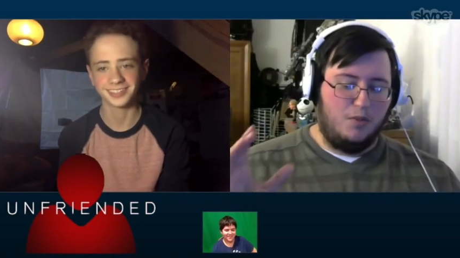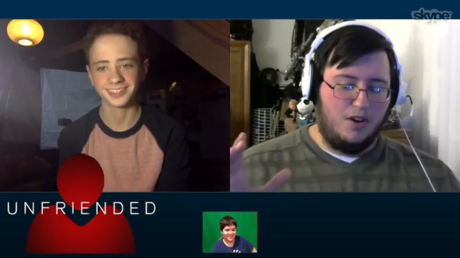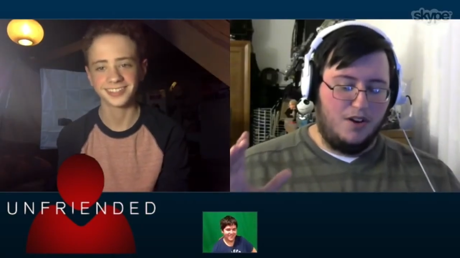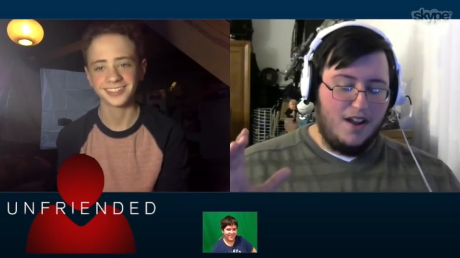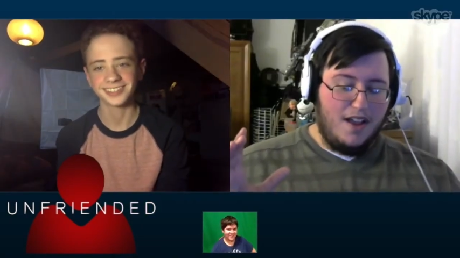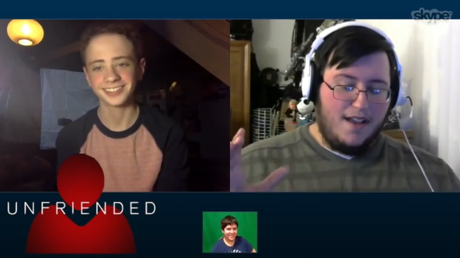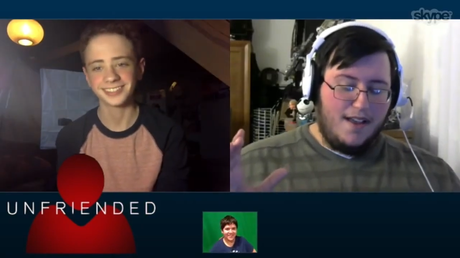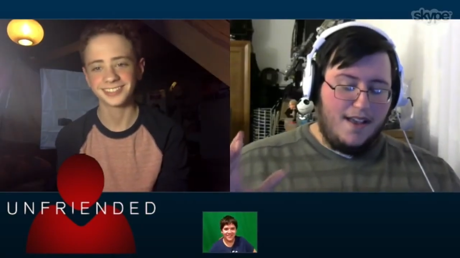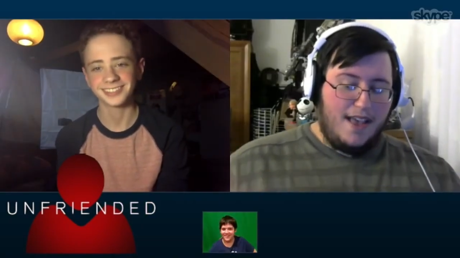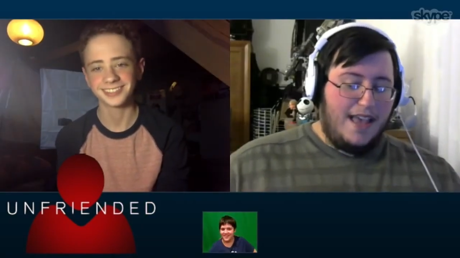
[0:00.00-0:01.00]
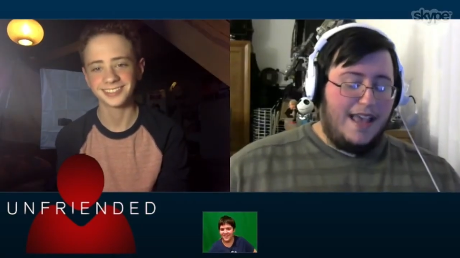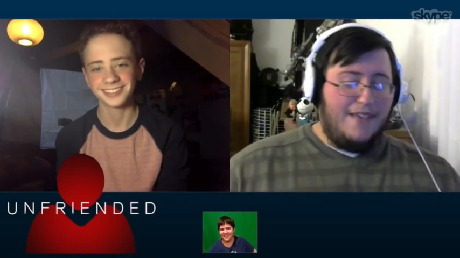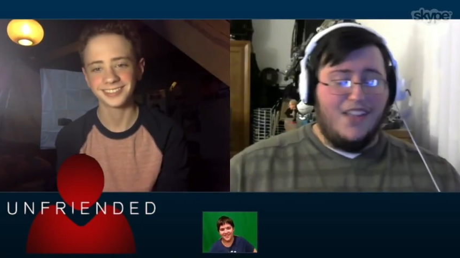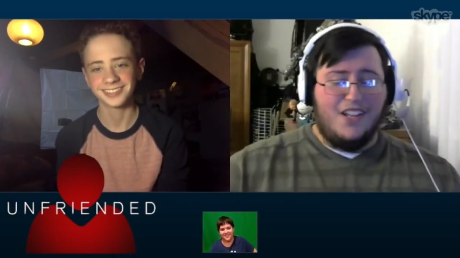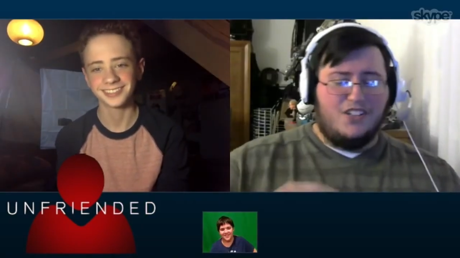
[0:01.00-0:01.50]
Speaker 1: were,
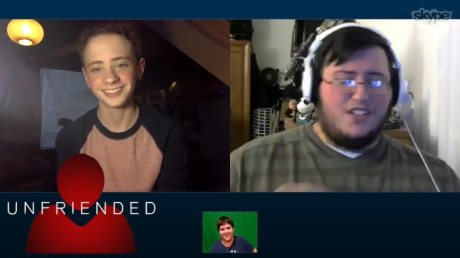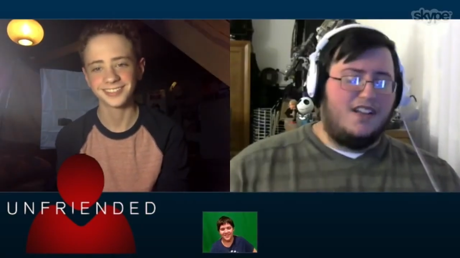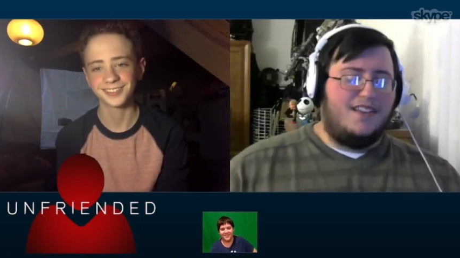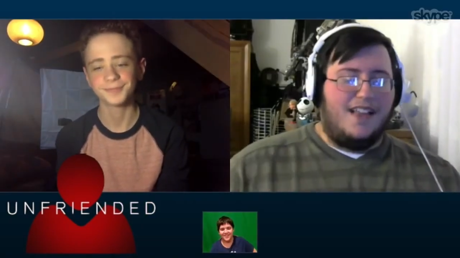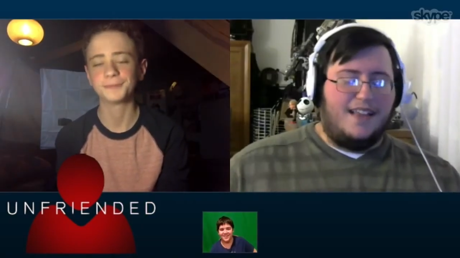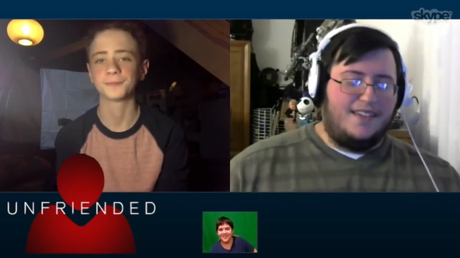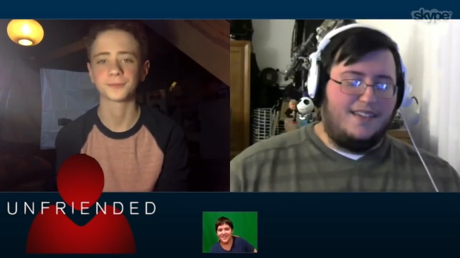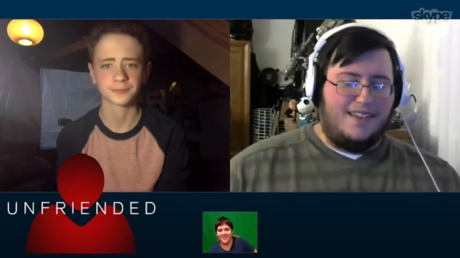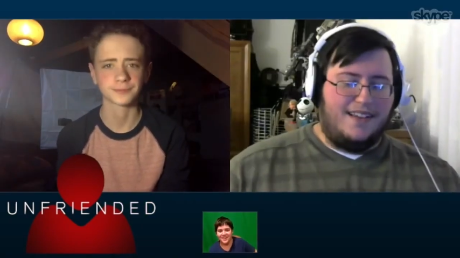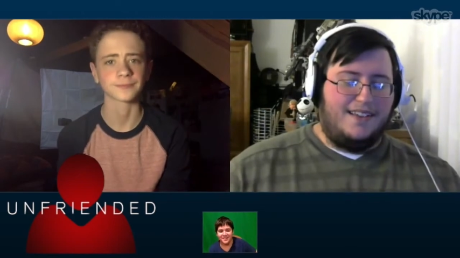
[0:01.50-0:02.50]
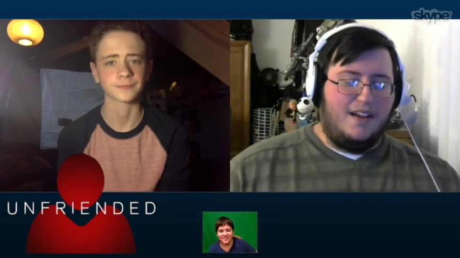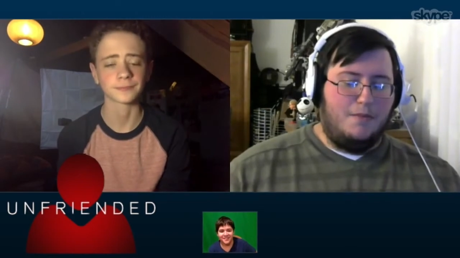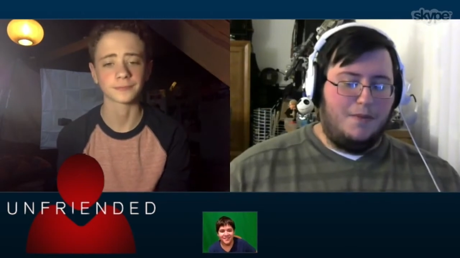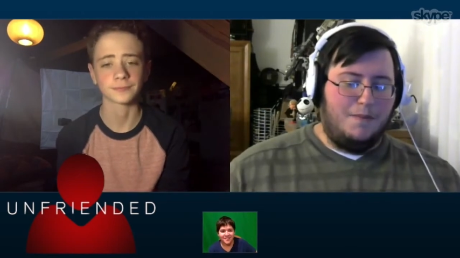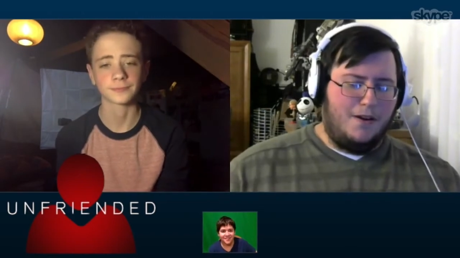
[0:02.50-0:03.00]
if they just cut the last ten seconds out, it
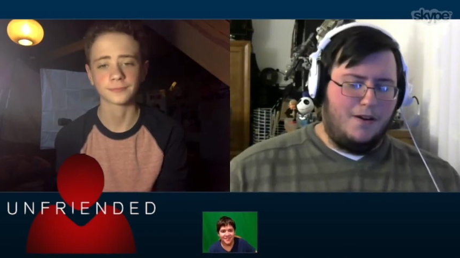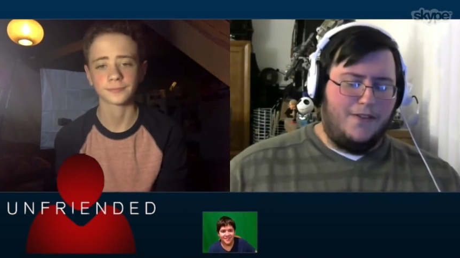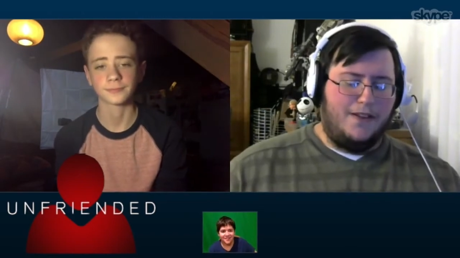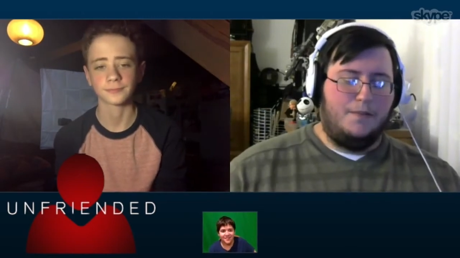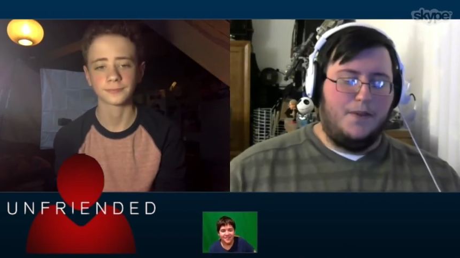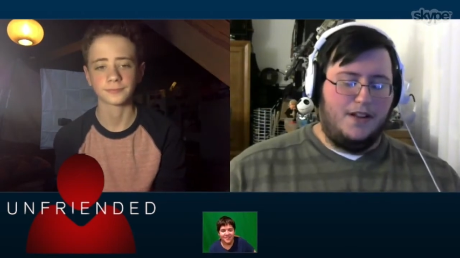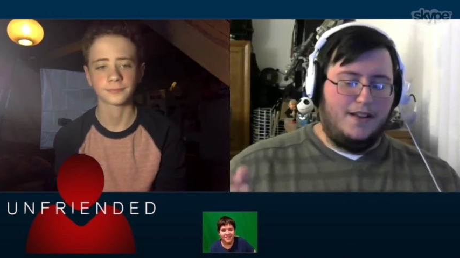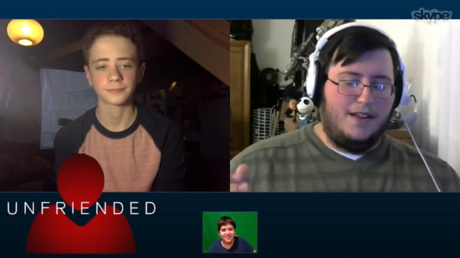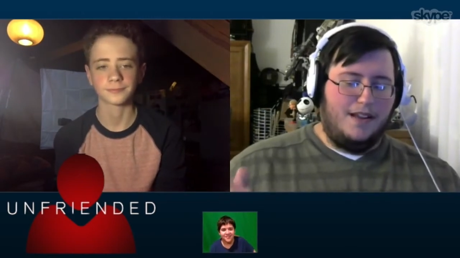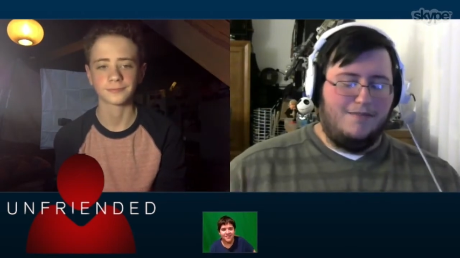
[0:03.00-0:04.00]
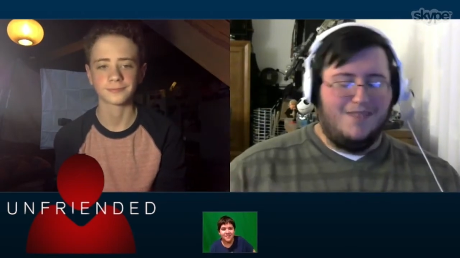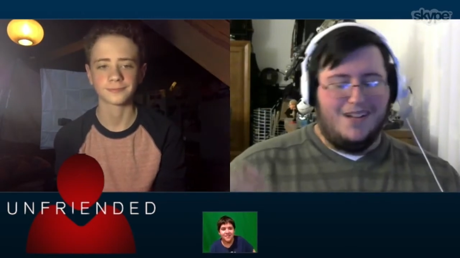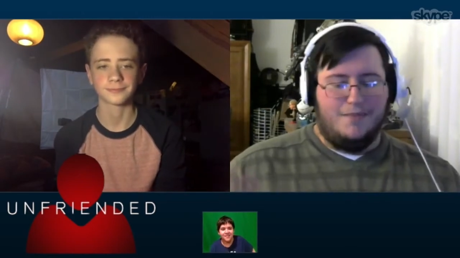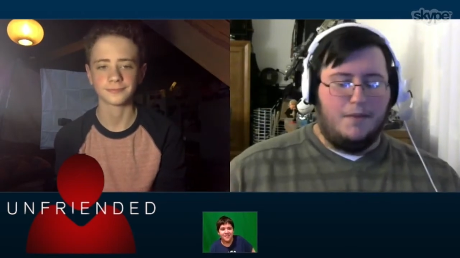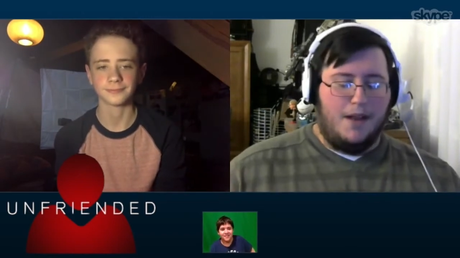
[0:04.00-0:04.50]
would be perfect, but, and,
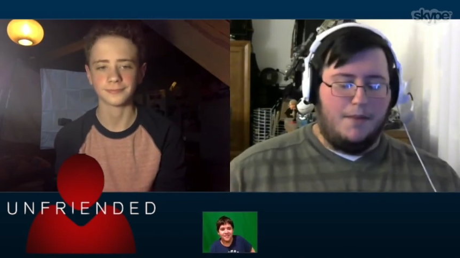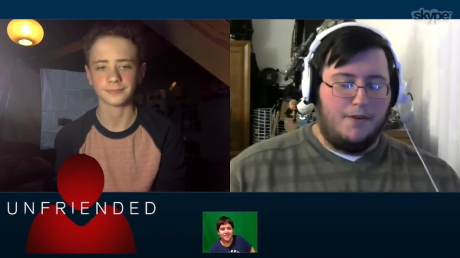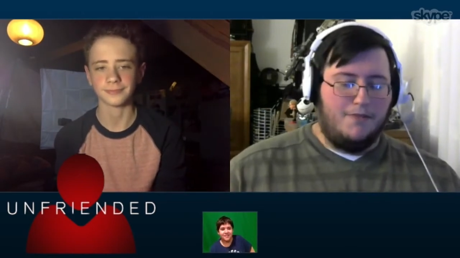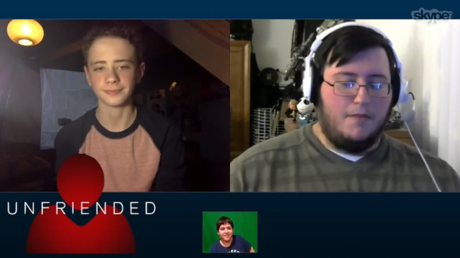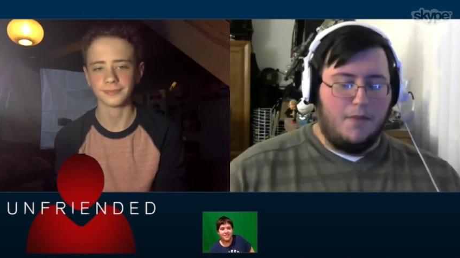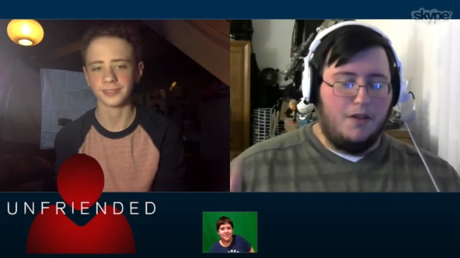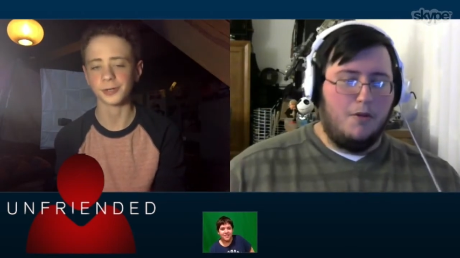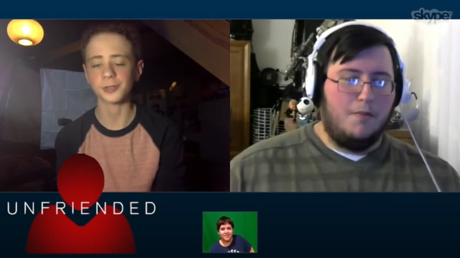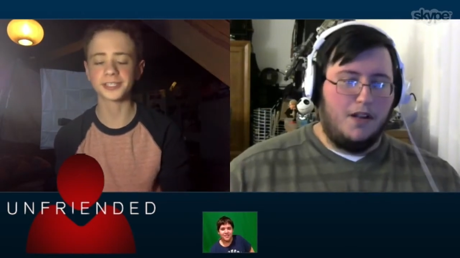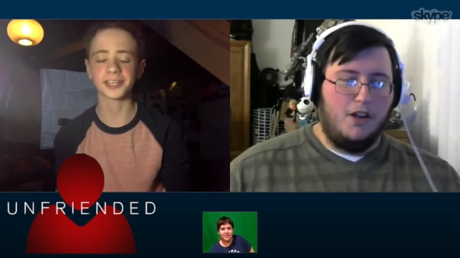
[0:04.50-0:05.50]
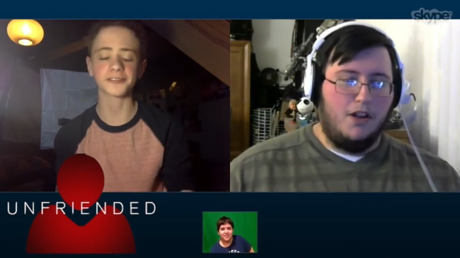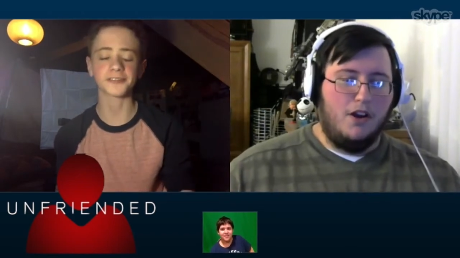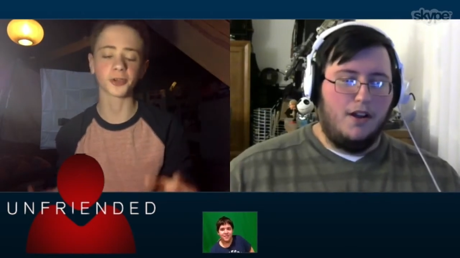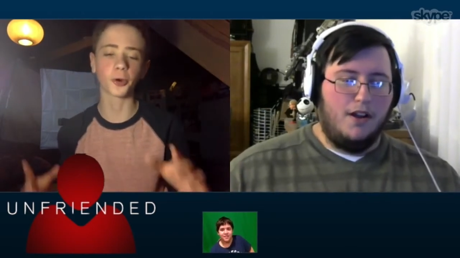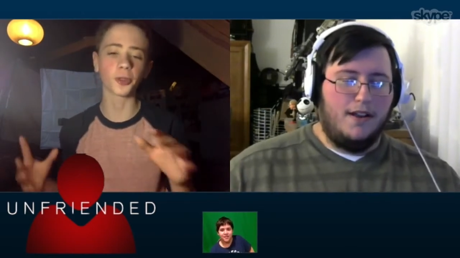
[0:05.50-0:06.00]
well, maybe not perfect, but it would be good.
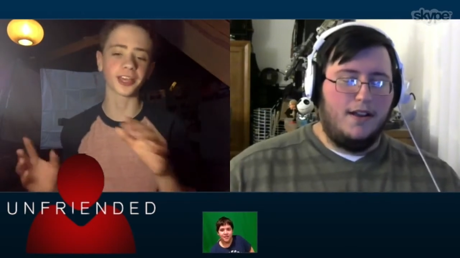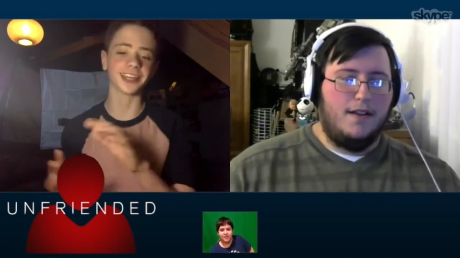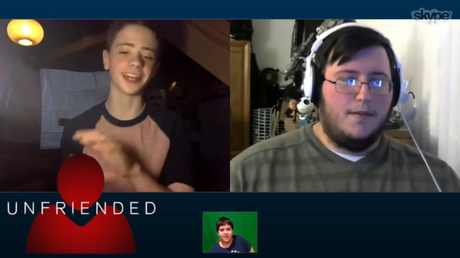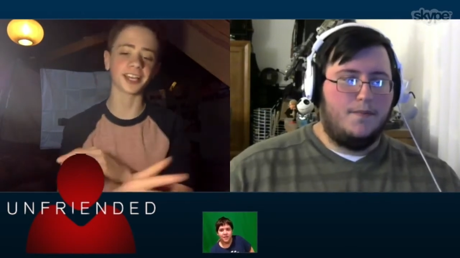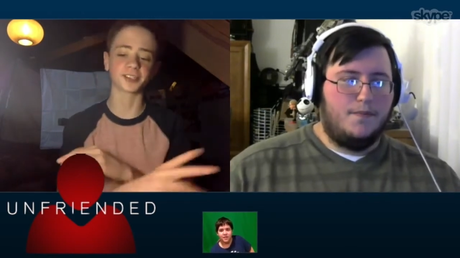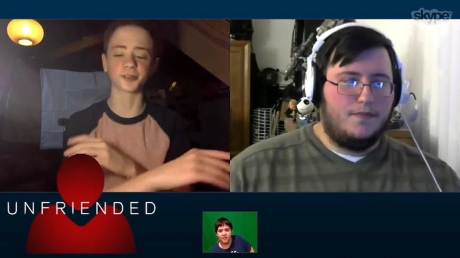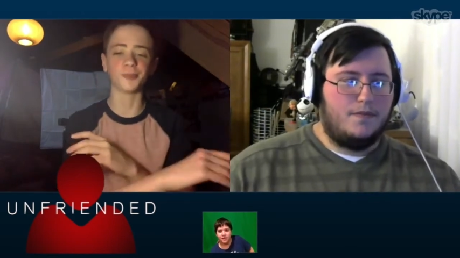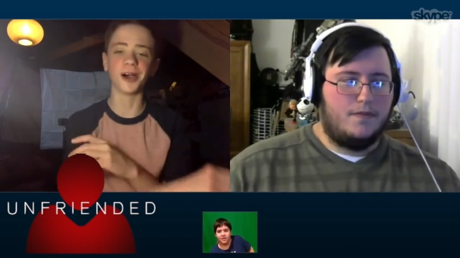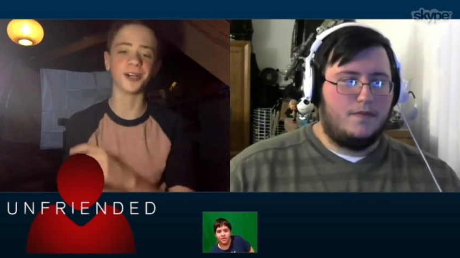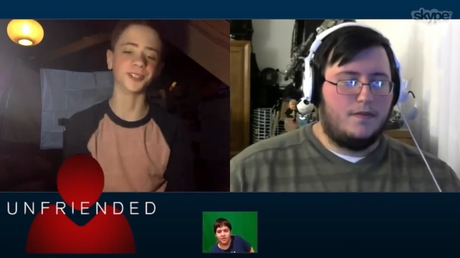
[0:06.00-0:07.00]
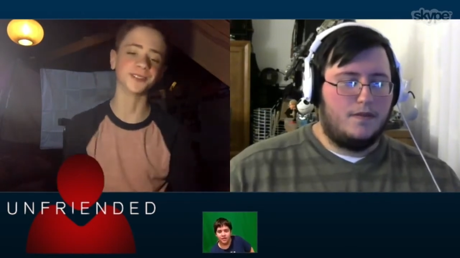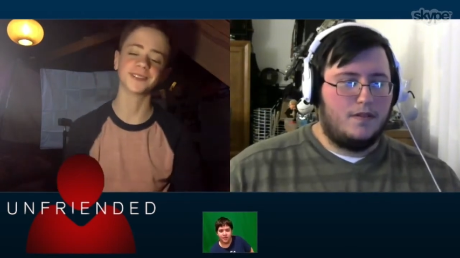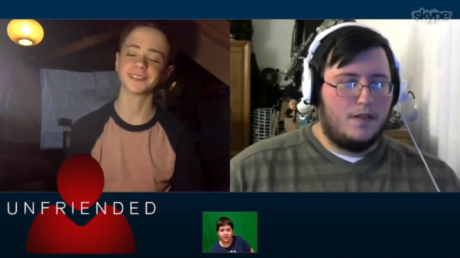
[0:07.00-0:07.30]
Speaker 2: Well, like that extra mile.